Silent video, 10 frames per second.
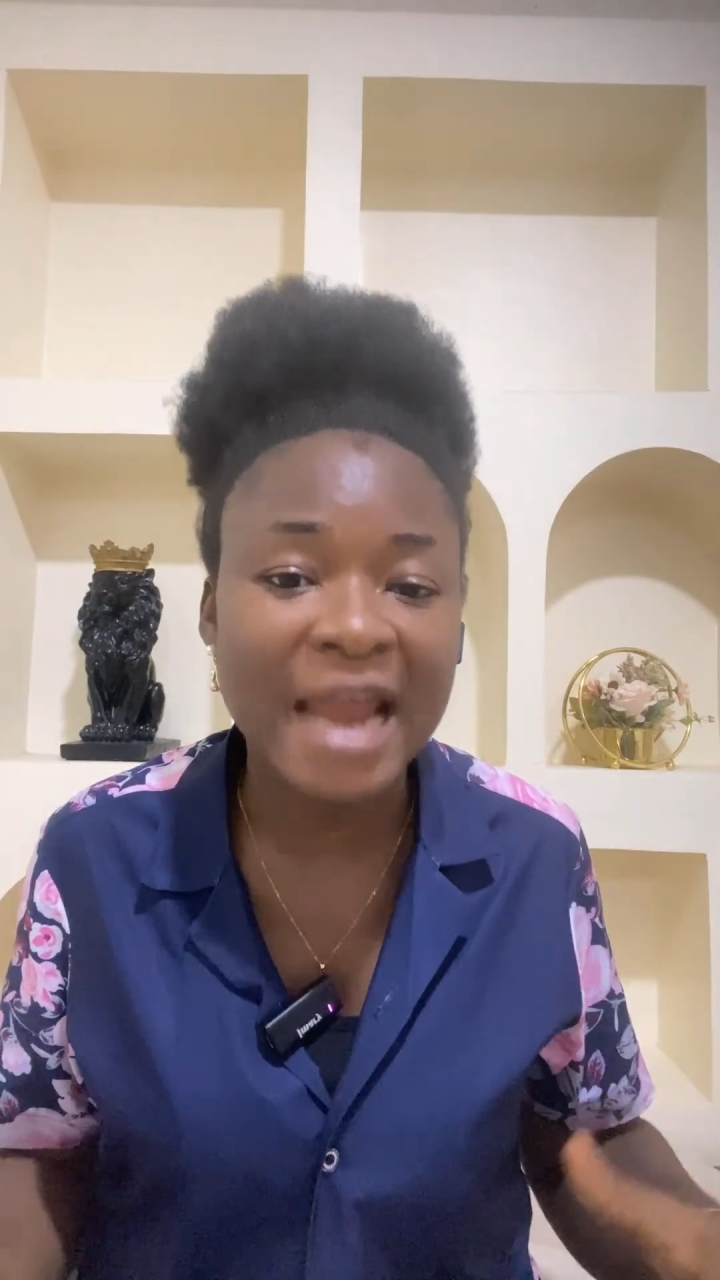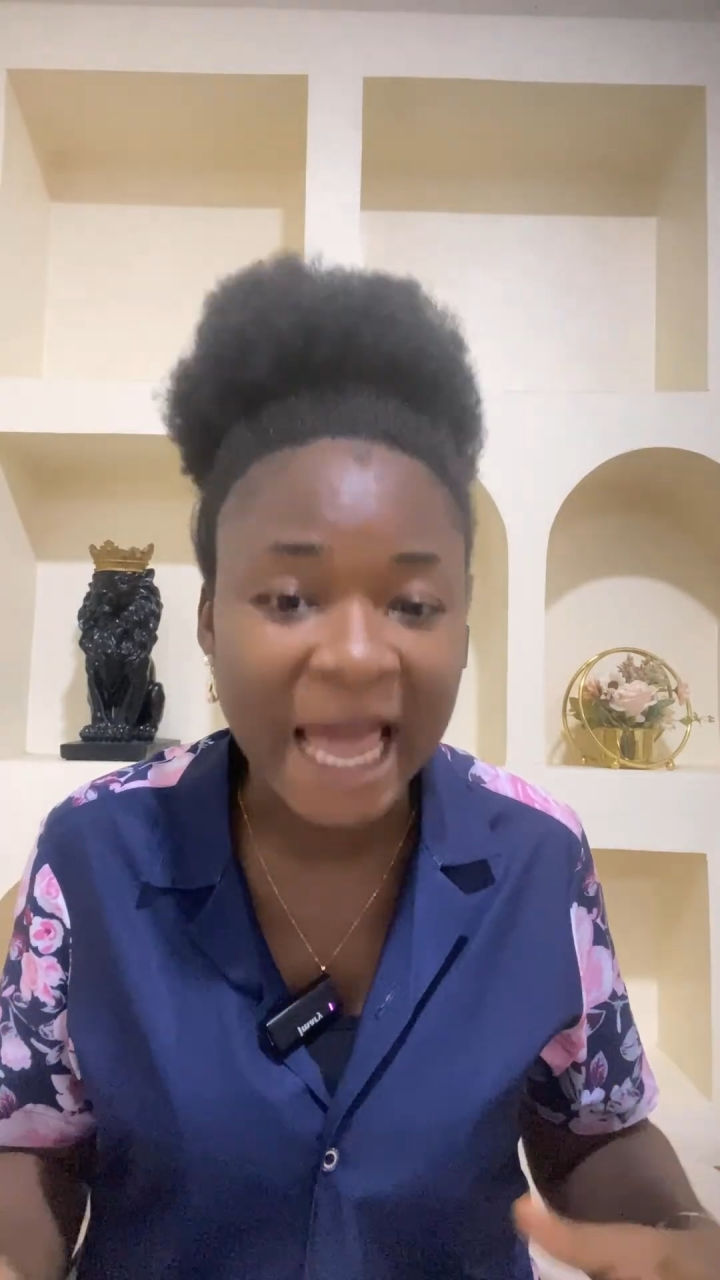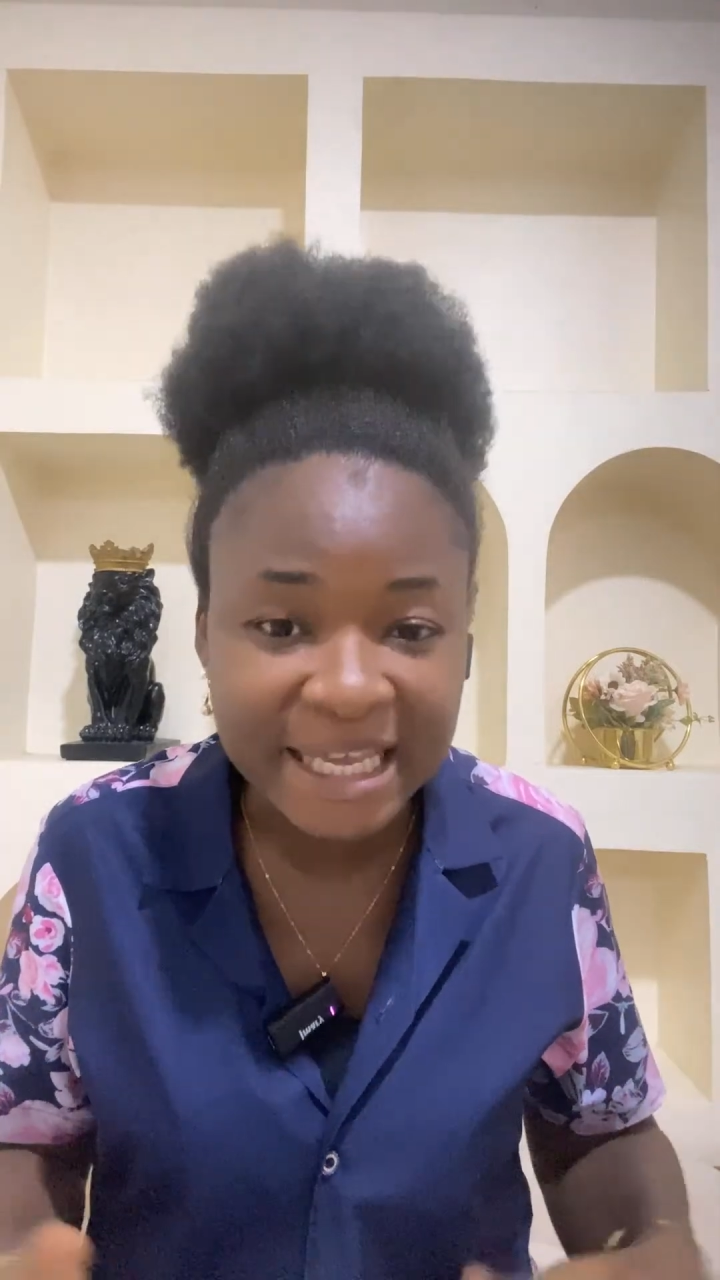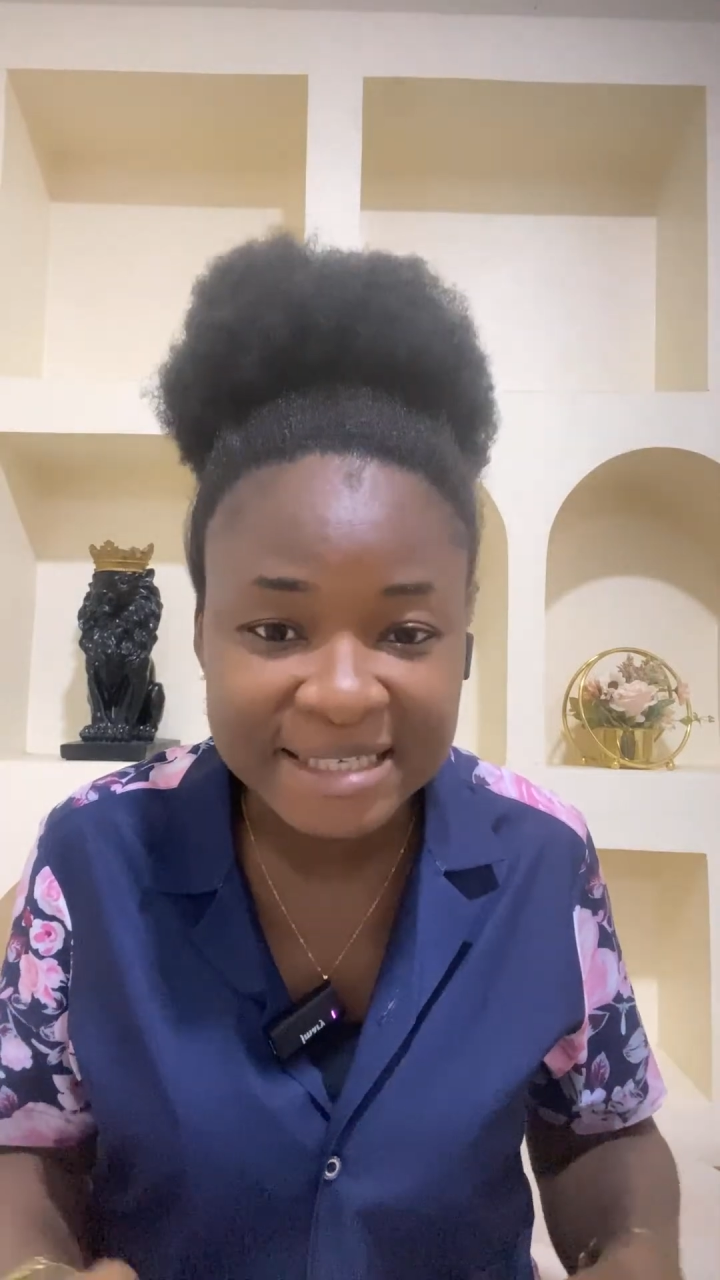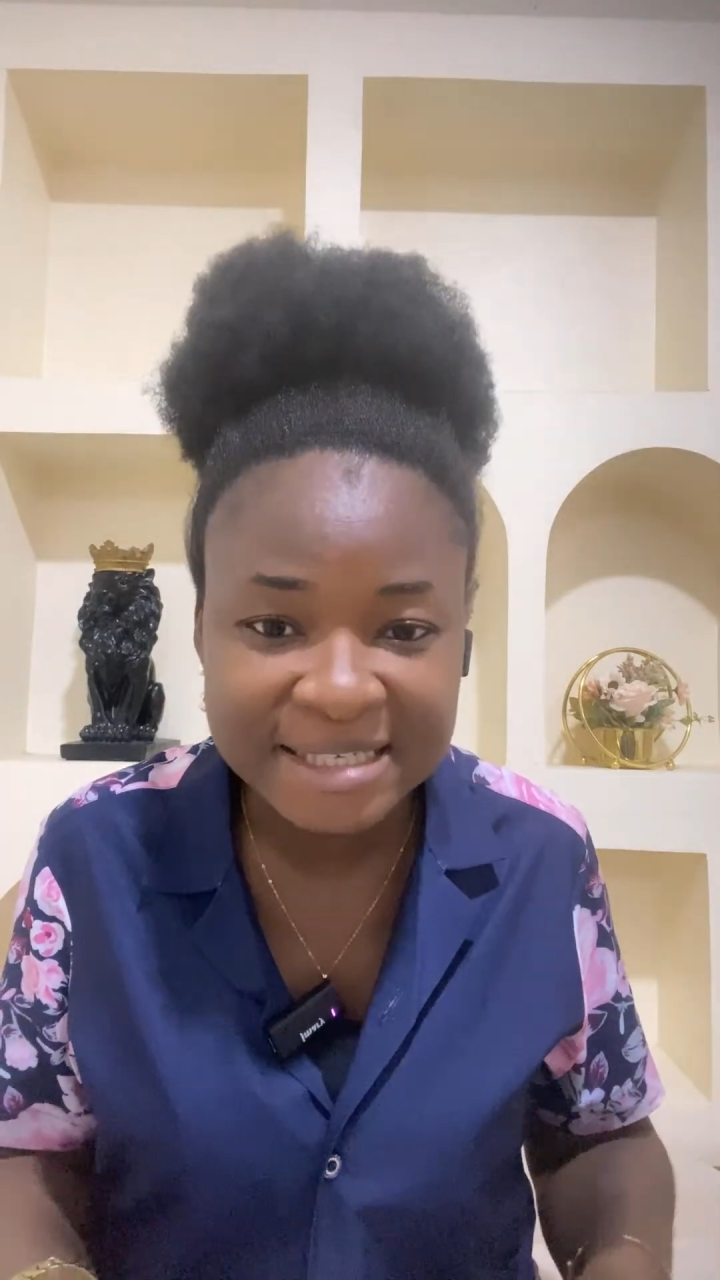
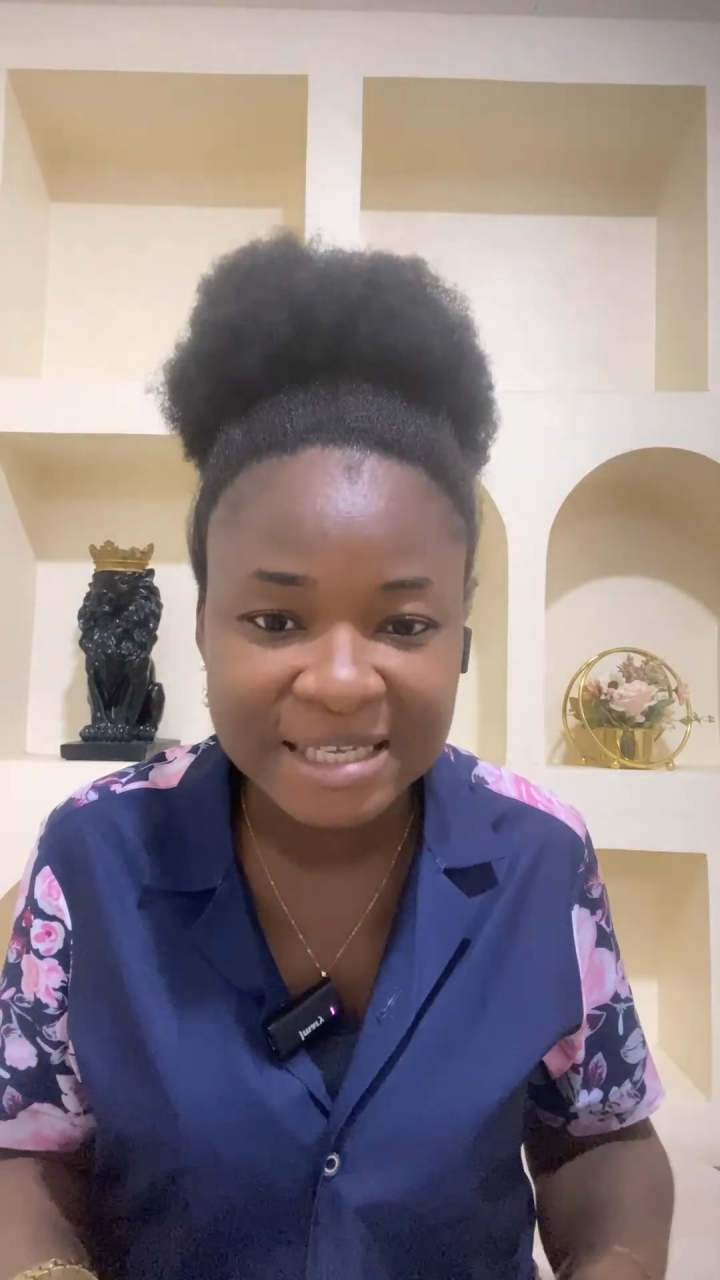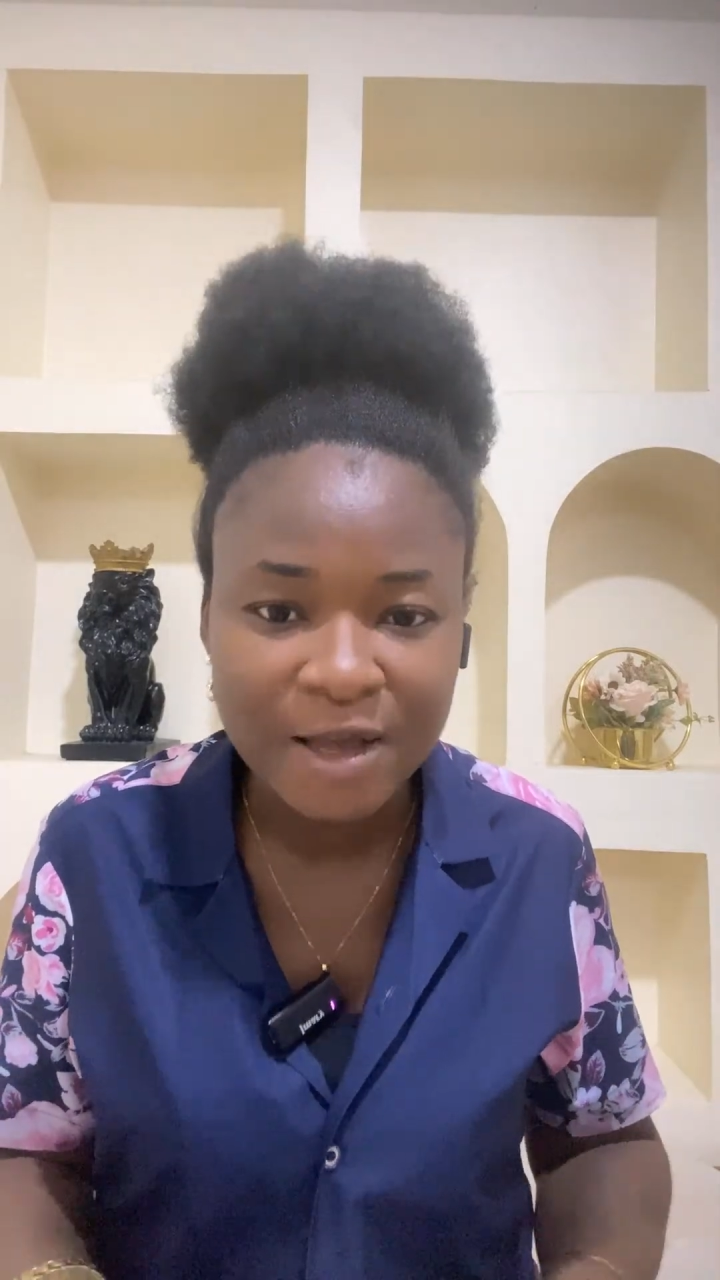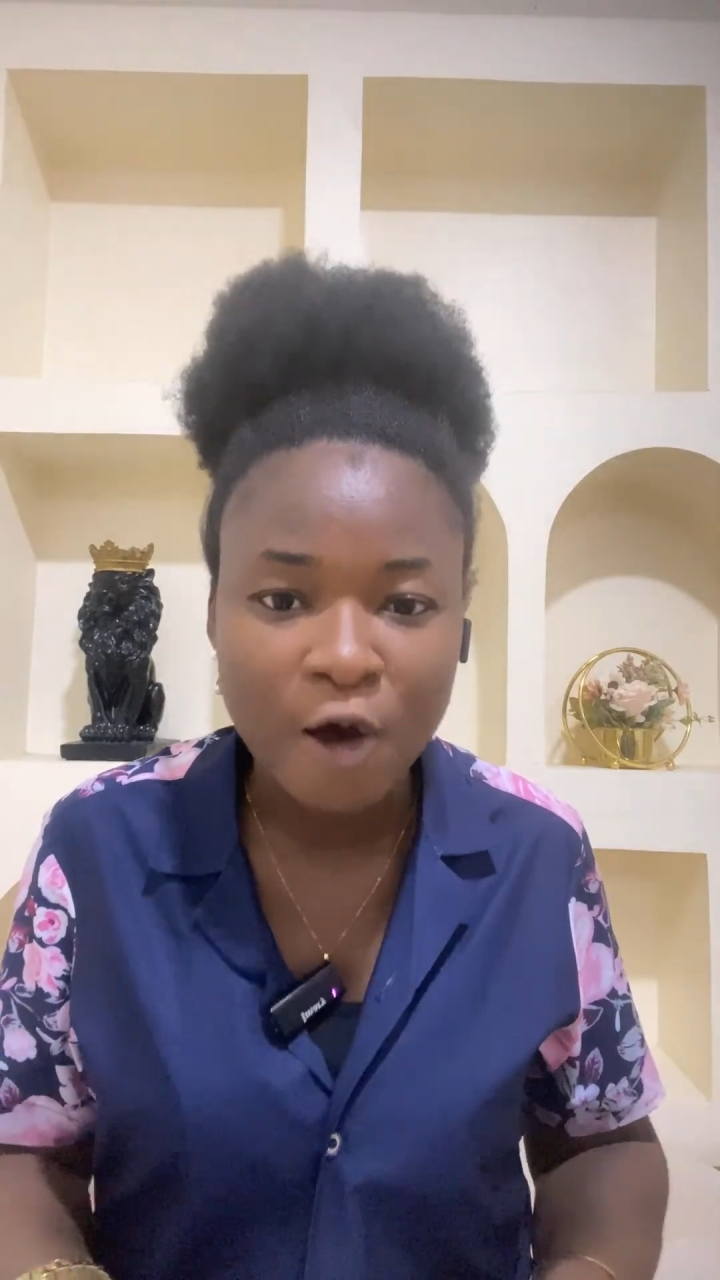nice